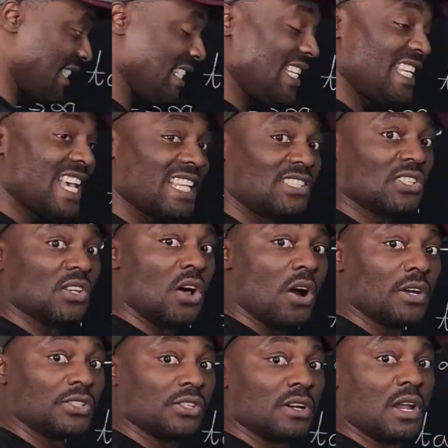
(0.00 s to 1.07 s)
t gets
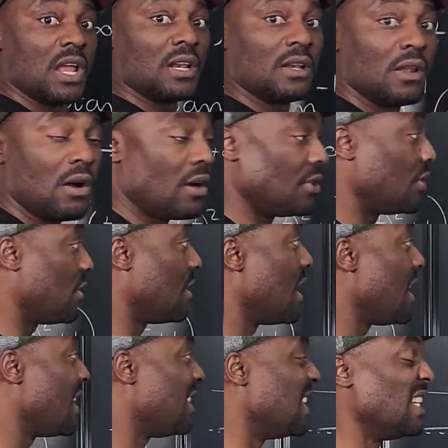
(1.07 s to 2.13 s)
larger and larger,
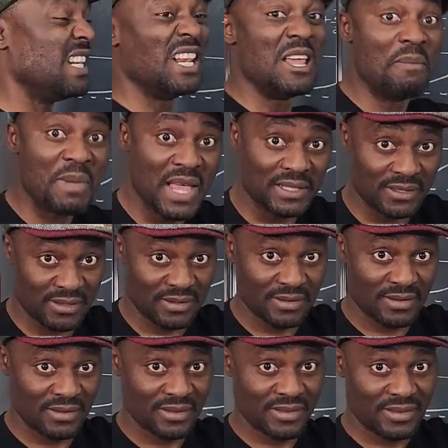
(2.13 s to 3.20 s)
the limit
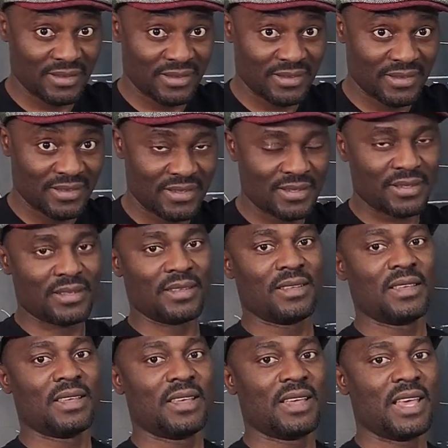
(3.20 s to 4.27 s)

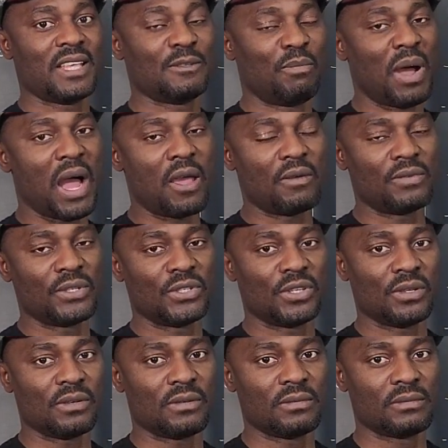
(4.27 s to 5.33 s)
is pi over
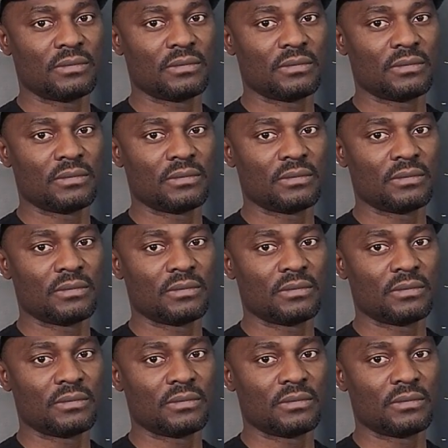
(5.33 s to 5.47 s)
2.